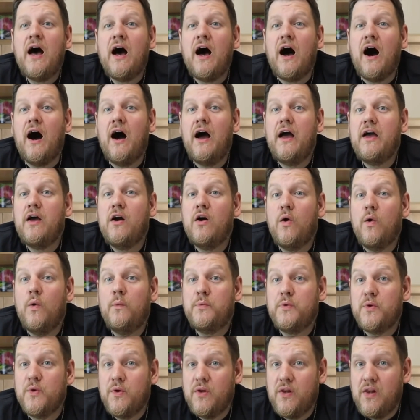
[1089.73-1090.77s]
I hope
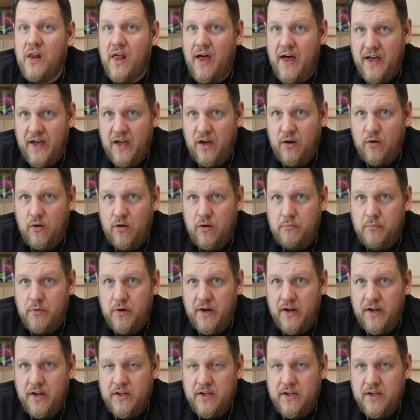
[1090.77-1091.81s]
you like our
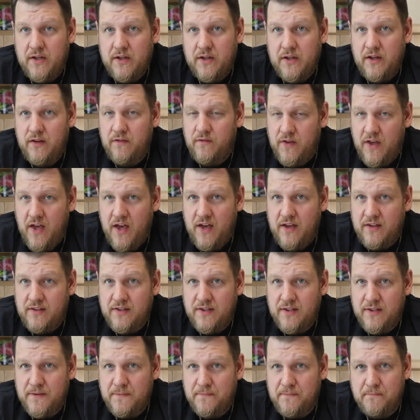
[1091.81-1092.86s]
braggot. If
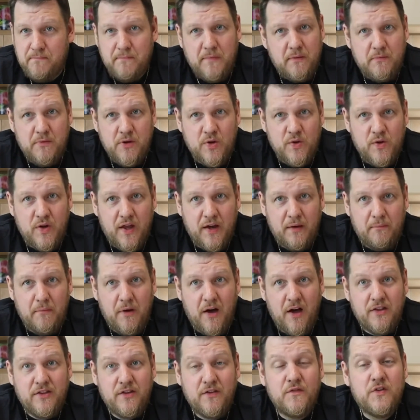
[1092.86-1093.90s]
yes, maybe you like my
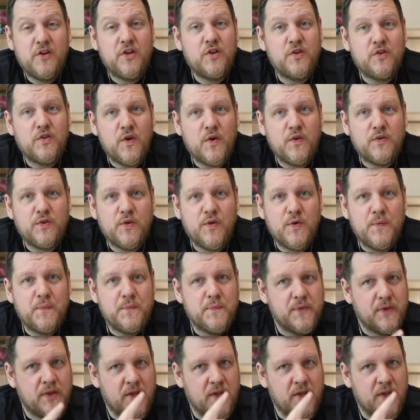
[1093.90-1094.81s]
other videos also.